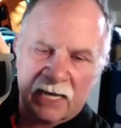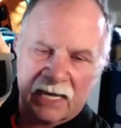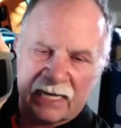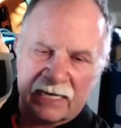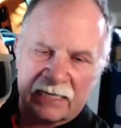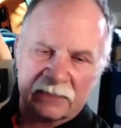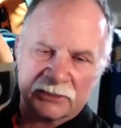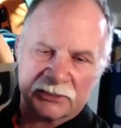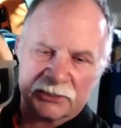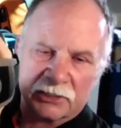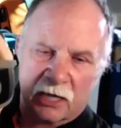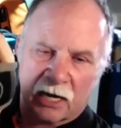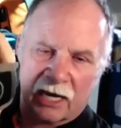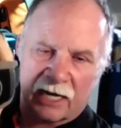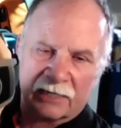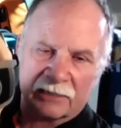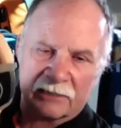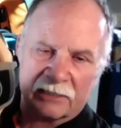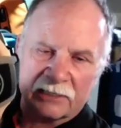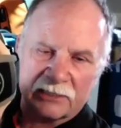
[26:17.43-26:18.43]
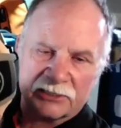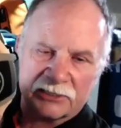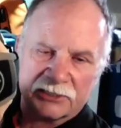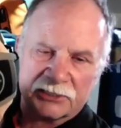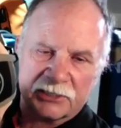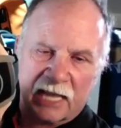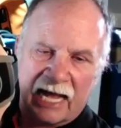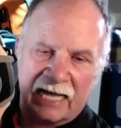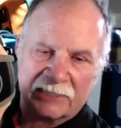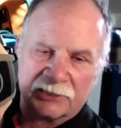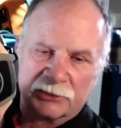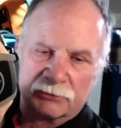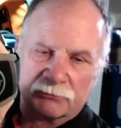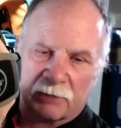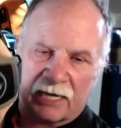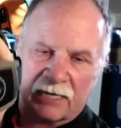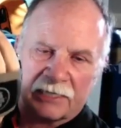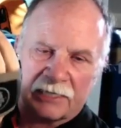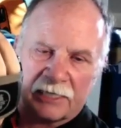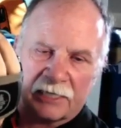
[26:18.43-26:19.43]
inside these slots
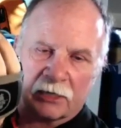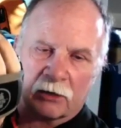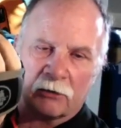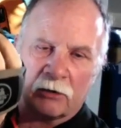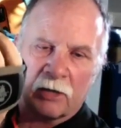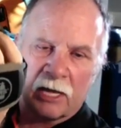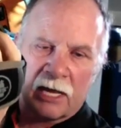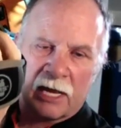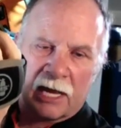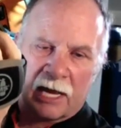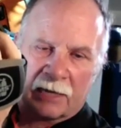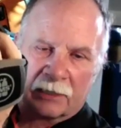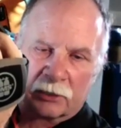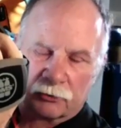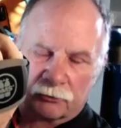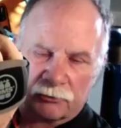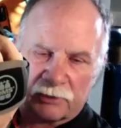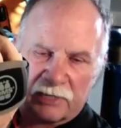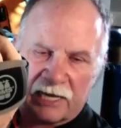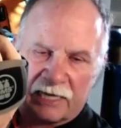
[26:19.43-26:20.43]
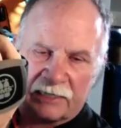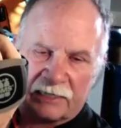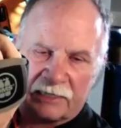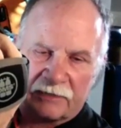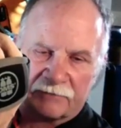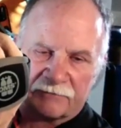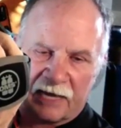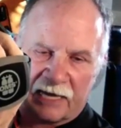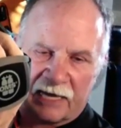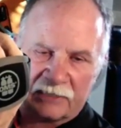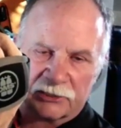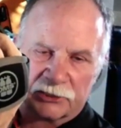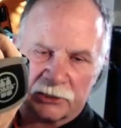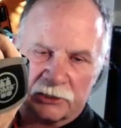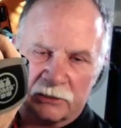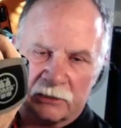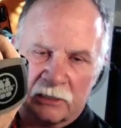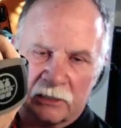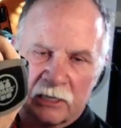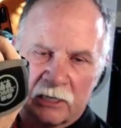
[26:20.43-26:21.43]
right here and creating
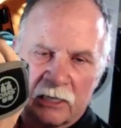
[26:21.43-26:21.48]
tension.